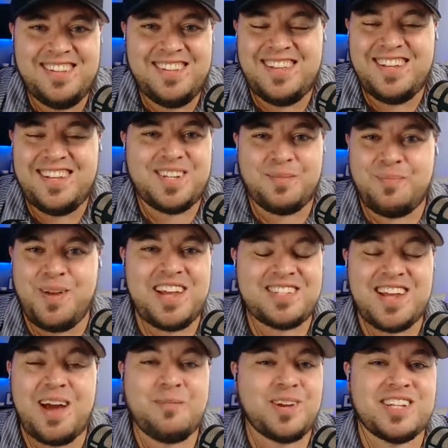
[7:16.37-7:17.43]
this is a bad
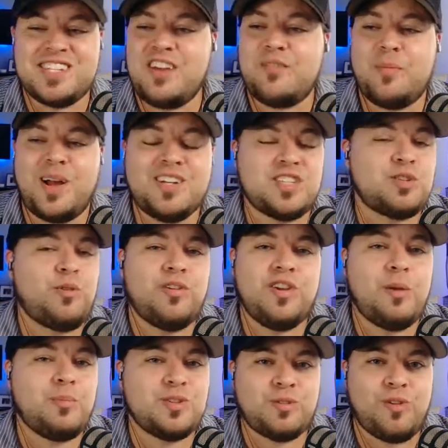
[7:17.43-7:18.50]
time because everybody's throwing
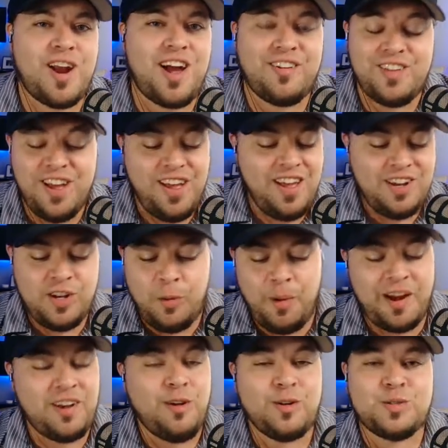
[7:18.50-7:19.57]
numbers around.
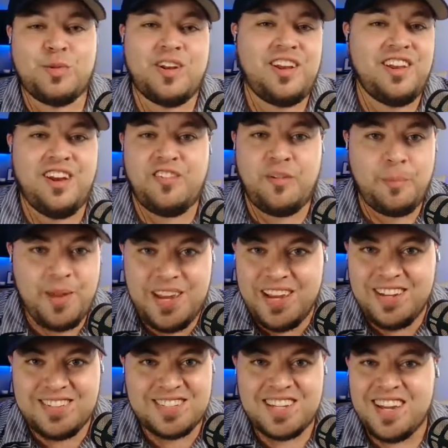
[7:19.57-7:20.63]
Nobody knows what any of them
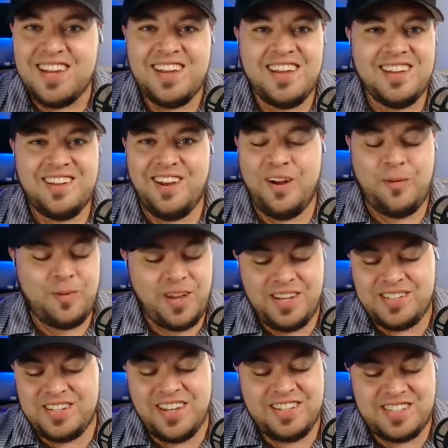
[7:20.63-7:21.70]
means. You know,
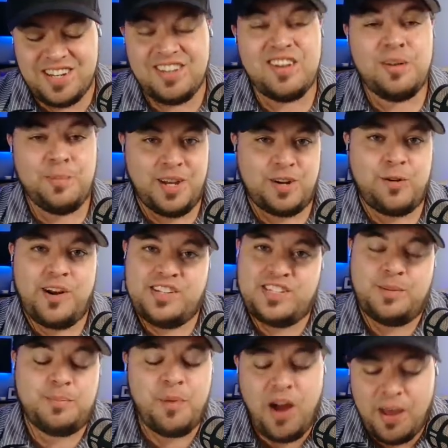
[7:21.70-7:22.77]
it, it's a little bit
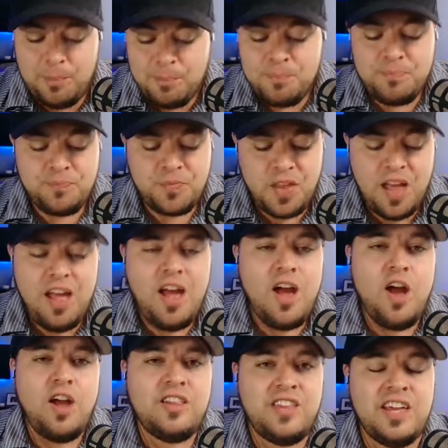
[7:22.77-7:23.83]
crazy. But
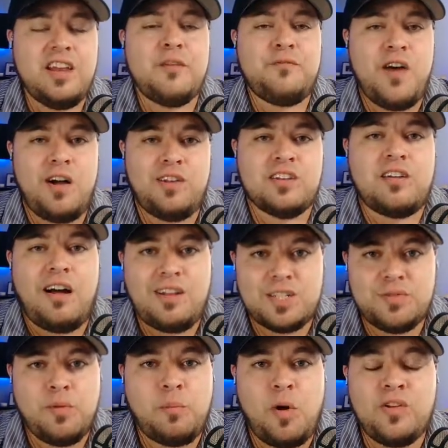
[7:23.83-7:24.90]
the NFL and
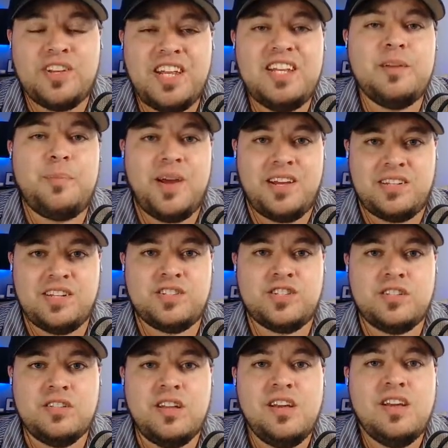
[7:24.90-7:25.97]
college football need to pay
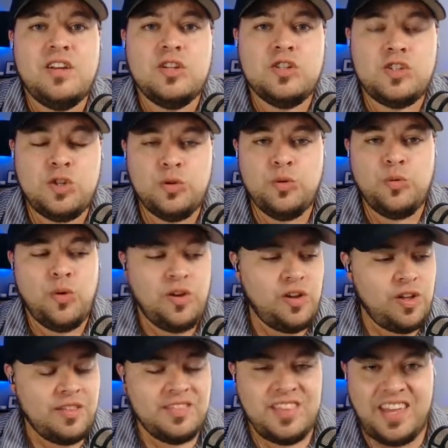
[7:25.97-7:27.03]
attention to
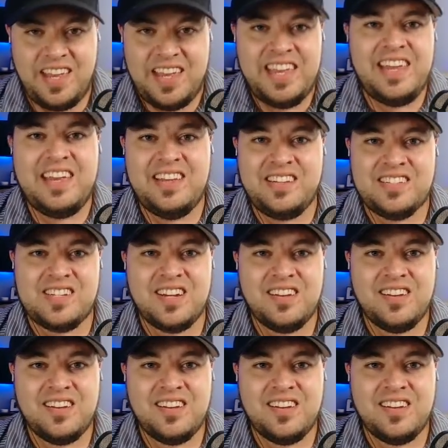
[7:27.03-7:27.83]
the ease